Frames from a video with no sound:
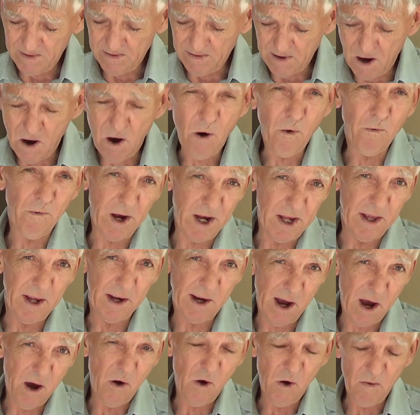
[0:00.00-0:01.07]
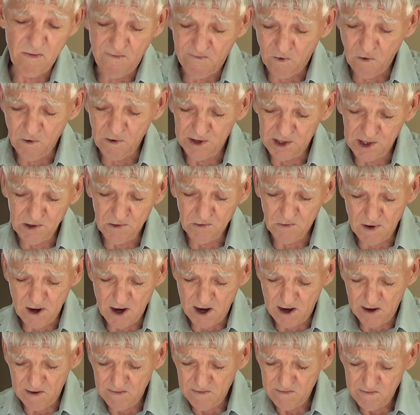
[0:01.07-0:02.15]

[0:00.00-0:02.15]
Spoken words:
all ready to go before you